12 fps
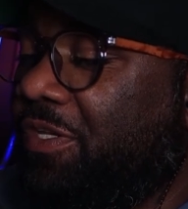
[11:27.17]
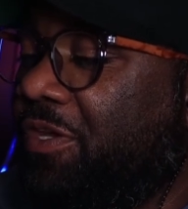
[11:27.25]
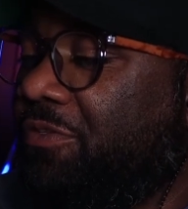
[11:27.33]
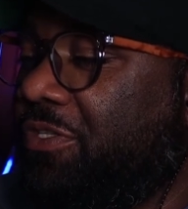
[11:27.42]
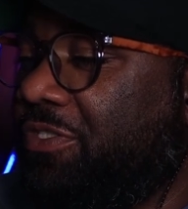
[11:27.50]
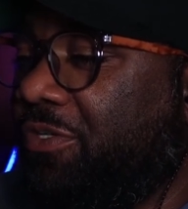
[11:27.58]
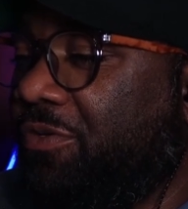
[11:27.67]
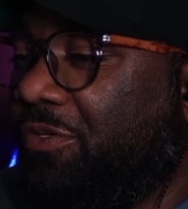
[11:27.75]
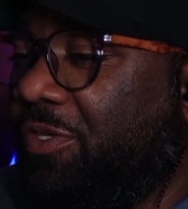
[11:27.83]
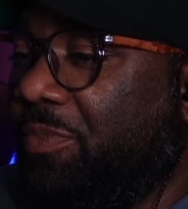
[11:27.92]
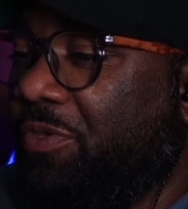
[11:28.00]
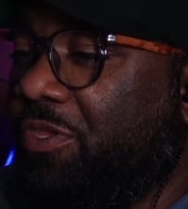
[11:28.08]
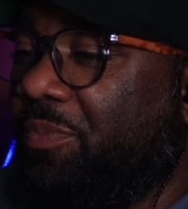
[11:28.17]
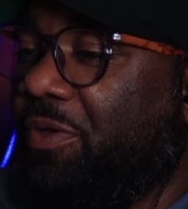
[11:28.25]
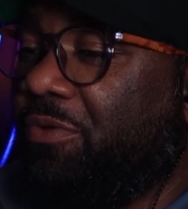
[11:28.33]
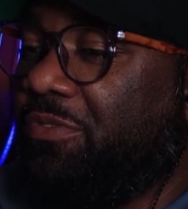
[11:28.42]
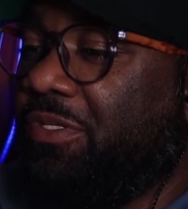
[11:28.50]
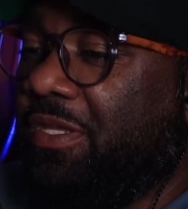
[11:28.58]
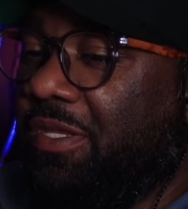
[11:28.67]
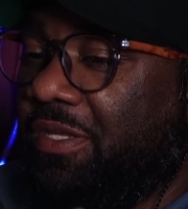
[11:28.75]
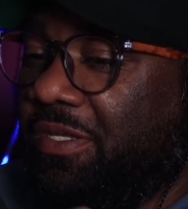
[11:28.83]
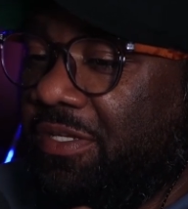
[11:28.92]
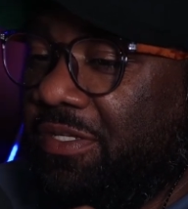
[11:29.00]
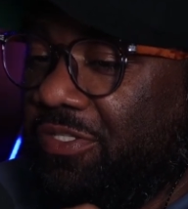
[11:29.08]
videos or certain community posts
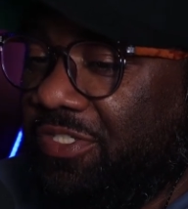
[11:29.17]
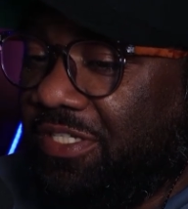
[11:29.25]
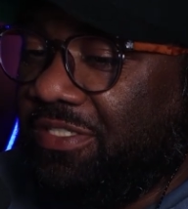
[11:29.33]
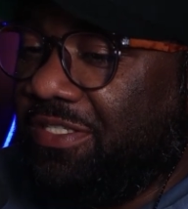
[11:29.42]
just